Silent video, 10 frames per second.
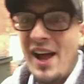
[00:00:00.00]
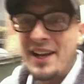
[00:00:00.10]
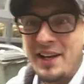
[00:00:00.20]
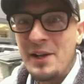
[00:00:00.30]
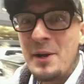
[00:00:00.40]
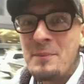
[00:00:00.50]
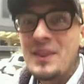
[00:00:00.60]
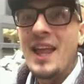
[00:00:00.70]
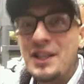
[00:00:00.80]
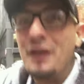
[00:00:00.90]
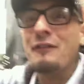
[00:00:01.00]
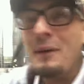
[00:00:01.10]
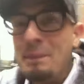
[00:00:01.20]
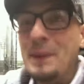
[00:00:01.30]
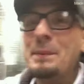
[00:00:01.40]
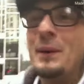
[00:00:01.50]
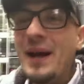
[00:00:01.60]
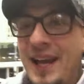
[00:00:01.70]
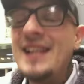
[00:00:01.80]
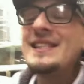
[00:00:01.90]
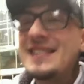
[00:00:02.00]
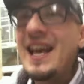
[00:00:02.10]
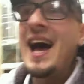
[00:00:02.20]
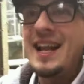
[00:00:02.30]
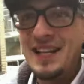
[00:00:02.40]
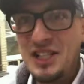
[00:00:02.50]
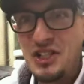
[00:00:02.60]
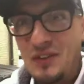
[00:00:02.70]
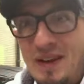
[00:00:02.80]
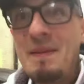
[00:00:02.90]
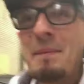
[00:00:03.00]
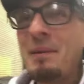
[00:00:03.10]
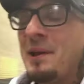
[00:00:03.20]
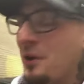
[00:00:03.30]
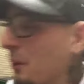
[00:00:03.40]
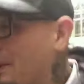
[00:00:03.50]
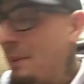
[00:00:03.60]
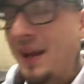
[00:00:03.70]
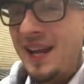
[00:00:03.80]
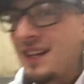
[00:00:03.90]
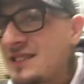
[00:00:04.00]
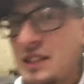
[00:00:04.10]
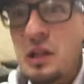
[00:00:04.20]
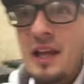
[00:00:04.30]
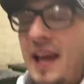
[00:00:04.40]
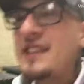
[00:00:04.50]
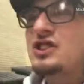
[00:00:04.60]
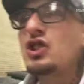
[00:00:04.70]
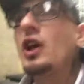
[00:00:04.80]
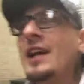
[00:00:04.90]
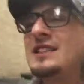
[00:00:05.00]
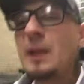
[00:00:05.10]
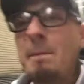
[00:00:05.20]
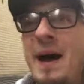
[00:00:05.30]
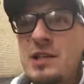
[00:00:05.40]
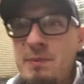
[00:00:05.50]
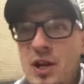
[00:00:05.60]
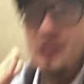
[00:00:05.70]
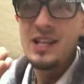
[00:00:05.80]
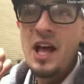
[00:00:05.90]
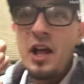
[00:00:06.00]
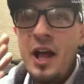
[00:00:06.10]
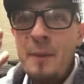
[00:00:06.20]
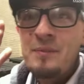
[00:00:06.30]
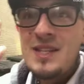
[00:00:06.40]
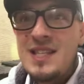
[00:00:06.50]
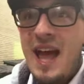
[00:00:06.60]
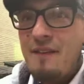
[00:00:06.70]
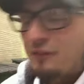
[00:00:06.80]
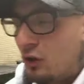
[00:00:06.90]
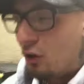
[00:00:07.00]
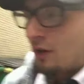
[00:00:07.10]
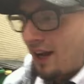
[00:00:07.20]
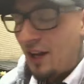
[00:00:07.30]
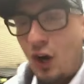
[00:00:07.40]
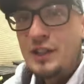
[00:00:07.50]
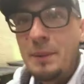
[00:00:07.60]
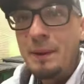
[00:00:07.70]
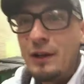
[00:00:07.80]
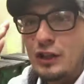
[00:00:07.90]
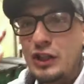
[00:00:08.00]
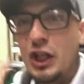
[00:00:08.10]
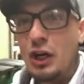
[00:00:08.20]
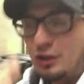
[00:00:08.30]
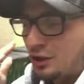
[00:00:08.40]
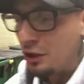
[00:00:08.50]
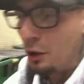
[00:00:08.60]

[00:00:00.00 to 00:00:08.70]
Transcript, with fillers: Like they're from people inside his stream that play cool with him, and it's it's it's the best because Snafu and R T P are so stupid,